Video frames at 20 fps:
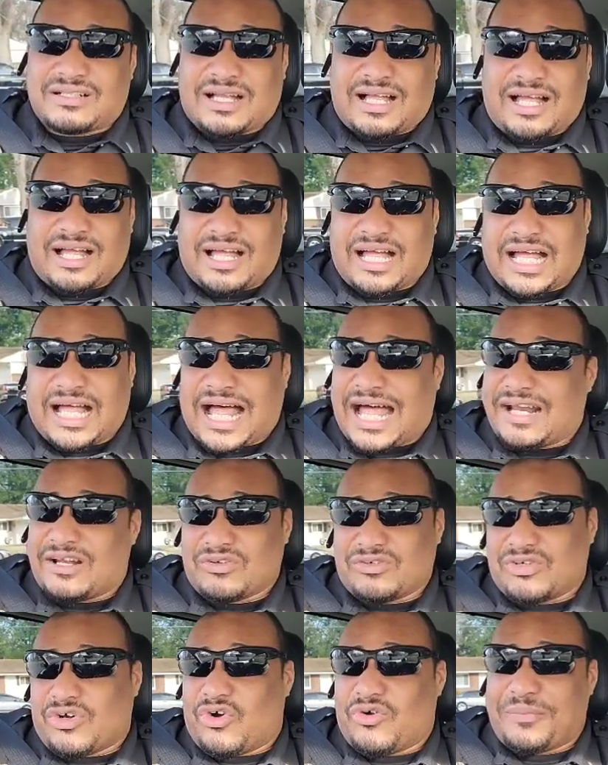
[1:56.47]
I
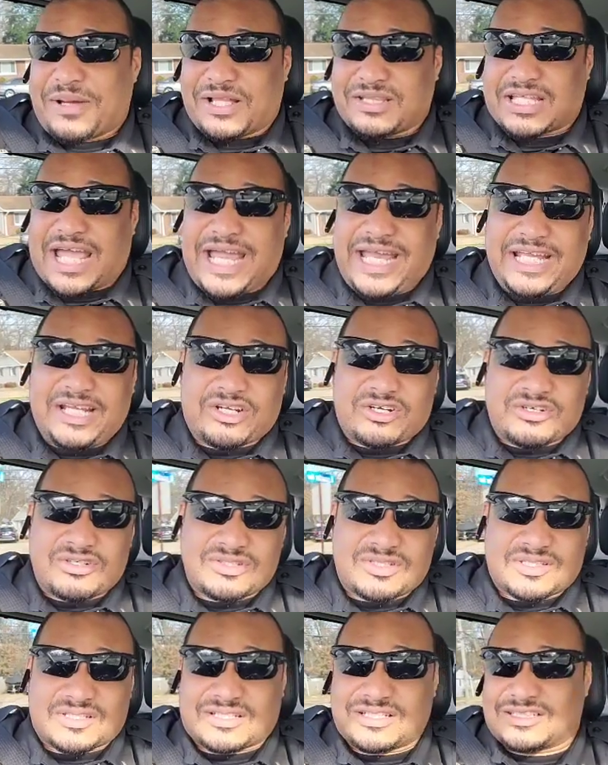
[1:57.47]
don't know about the
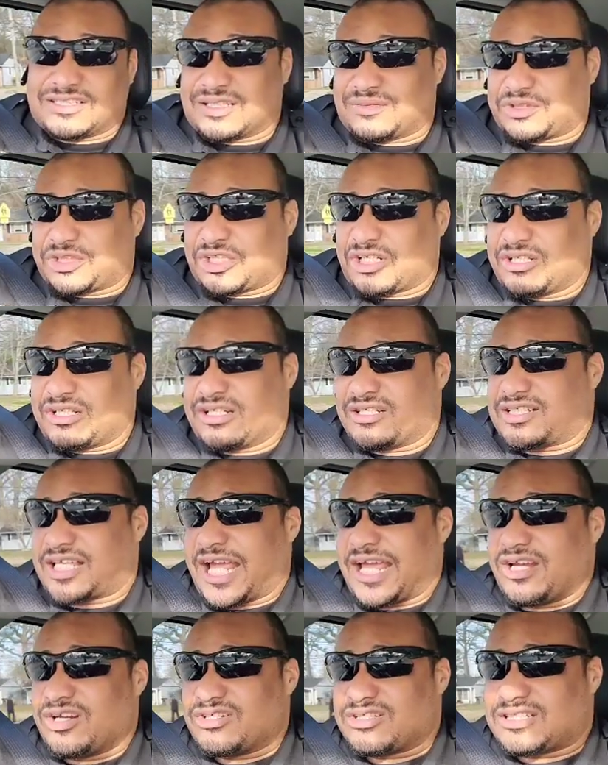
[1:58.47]
haters, because I'm sure there's
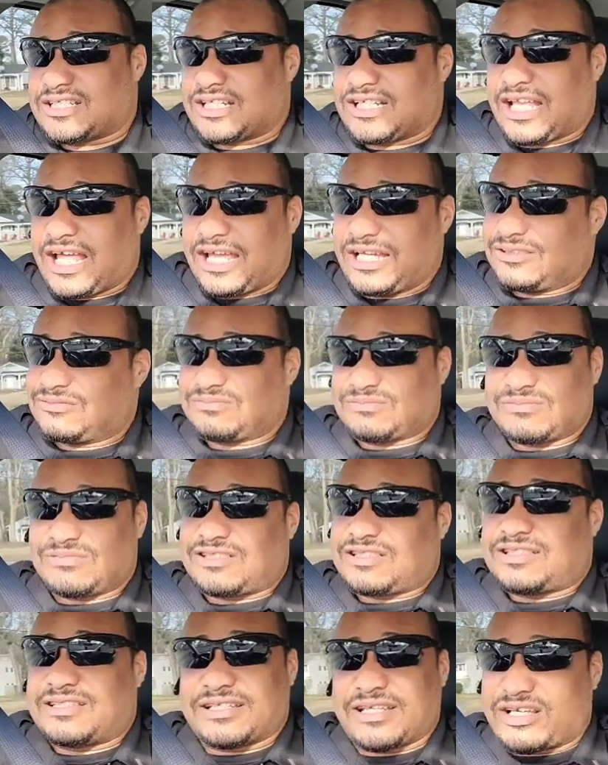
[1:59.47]
haters that like
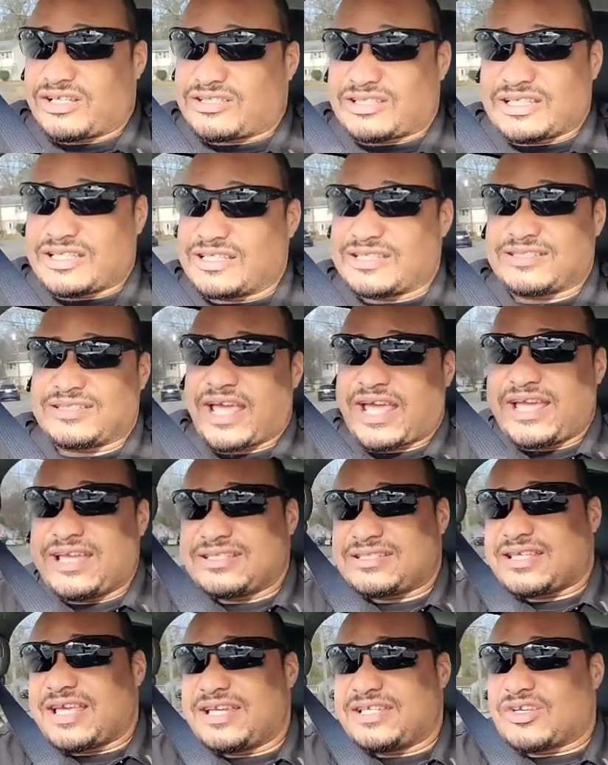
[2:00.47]
still to this
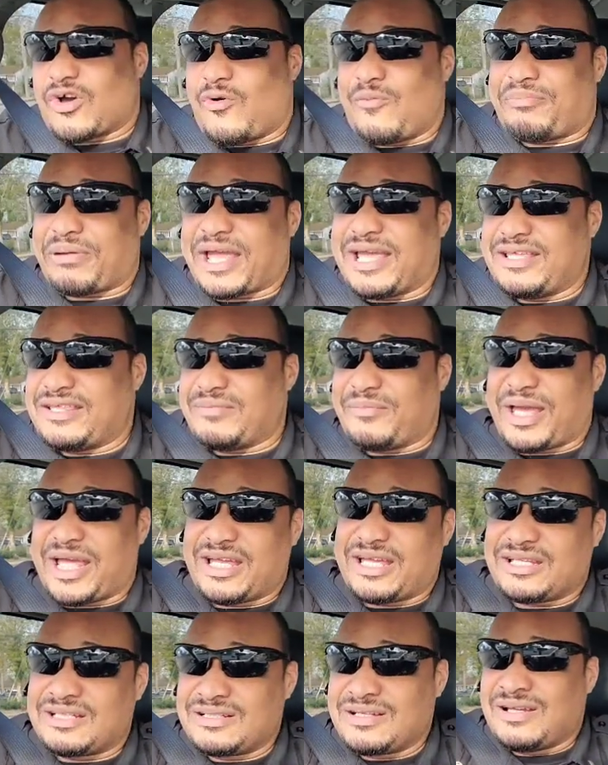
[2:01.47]
day say don't pay the
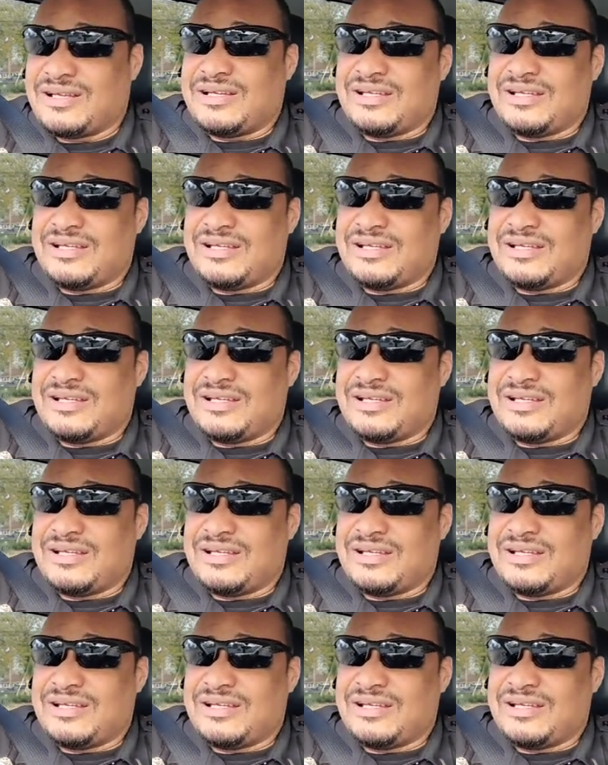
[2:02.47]
man,